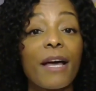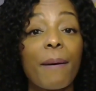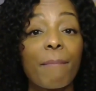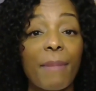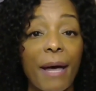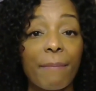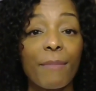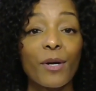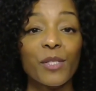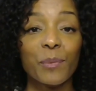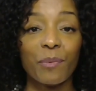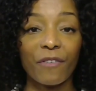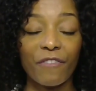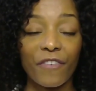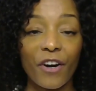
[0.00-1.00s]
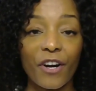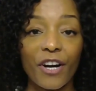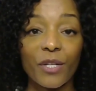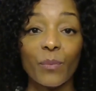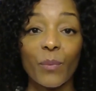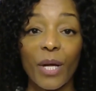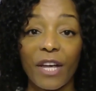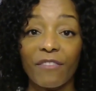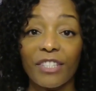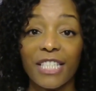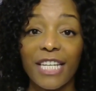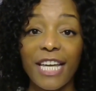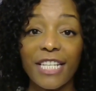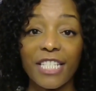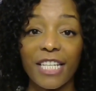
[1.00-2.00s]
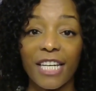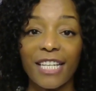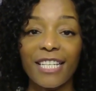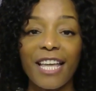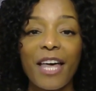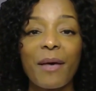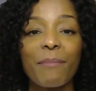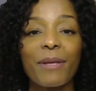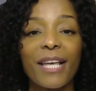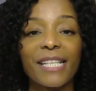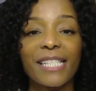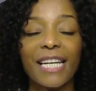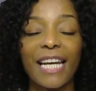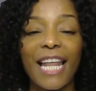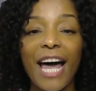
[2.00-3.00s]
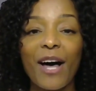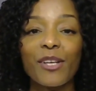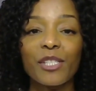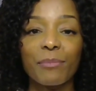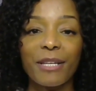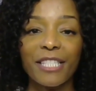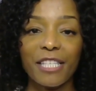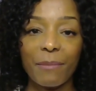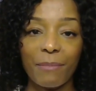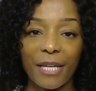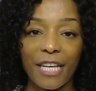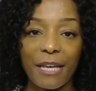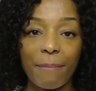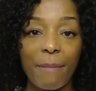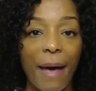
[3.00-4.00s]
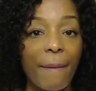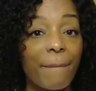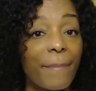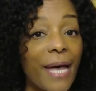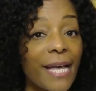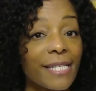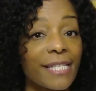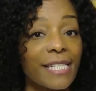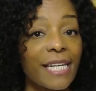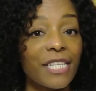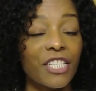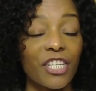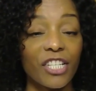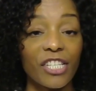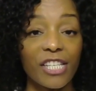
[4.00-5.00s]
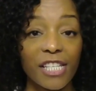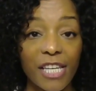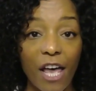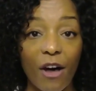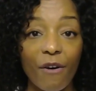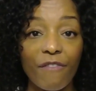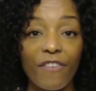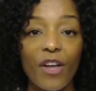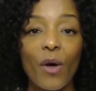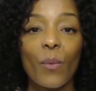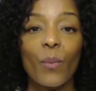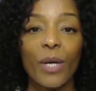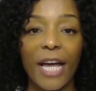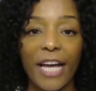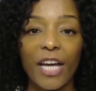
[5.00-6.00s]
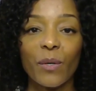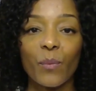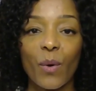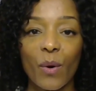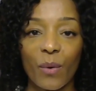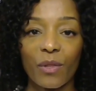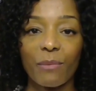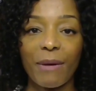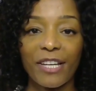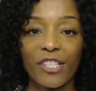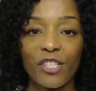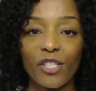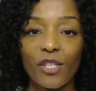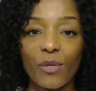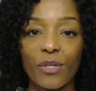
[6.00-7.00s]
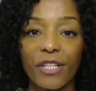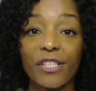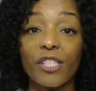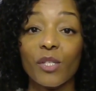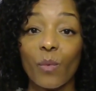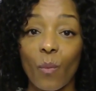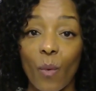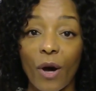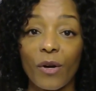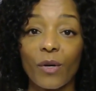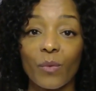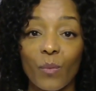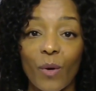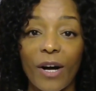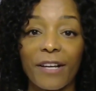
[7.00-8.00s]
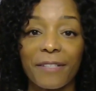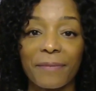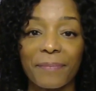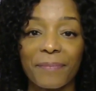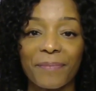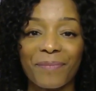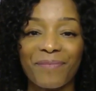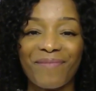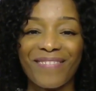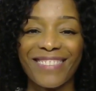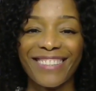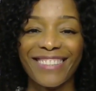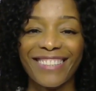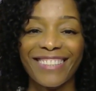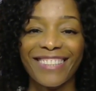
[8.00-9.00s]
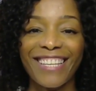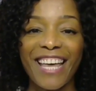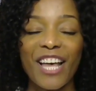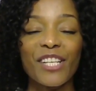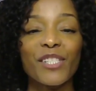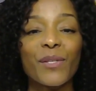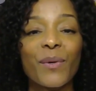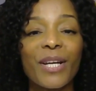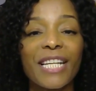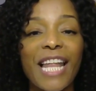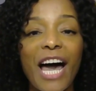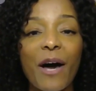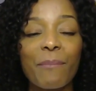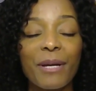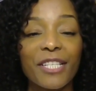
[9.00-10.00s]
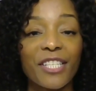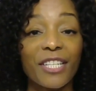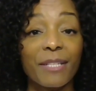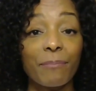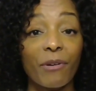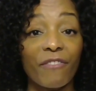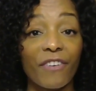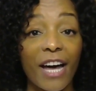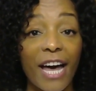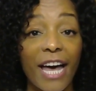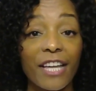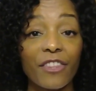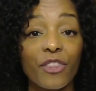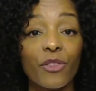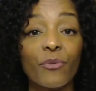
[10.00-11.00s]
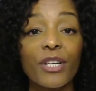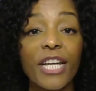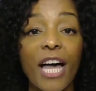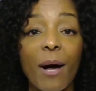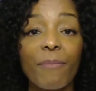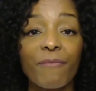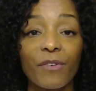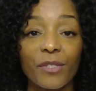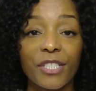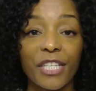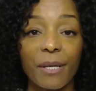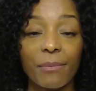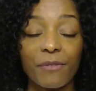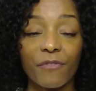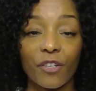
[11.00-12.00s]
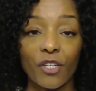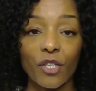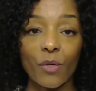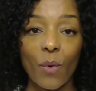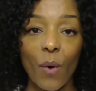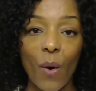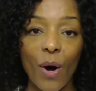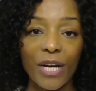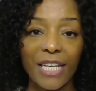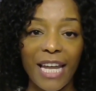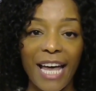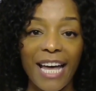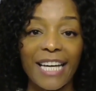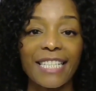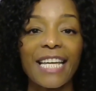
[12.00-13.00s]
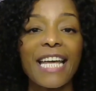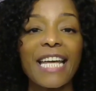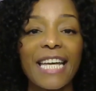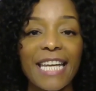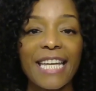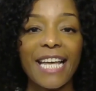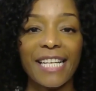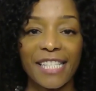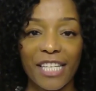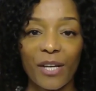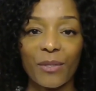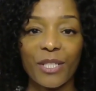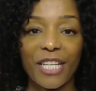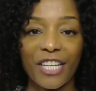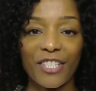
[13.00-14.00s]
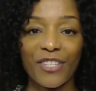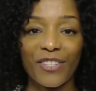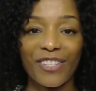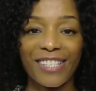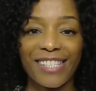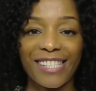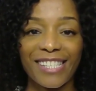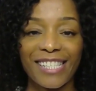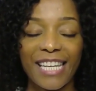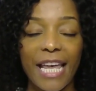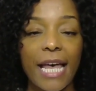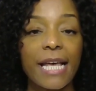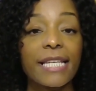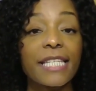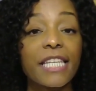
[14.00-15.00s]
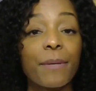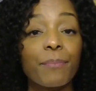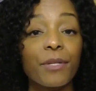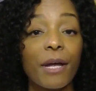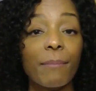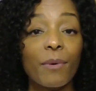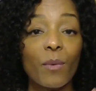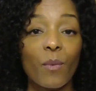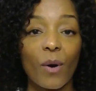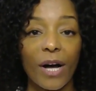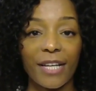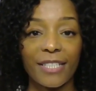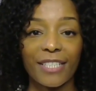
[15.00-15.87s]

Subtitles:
my most preferred way of teaching because it allows me to be my best teaching self when I can work with my students one-on-one. So allow me to provide 3 helpful tips for new online ESL teachers. Tip number 1,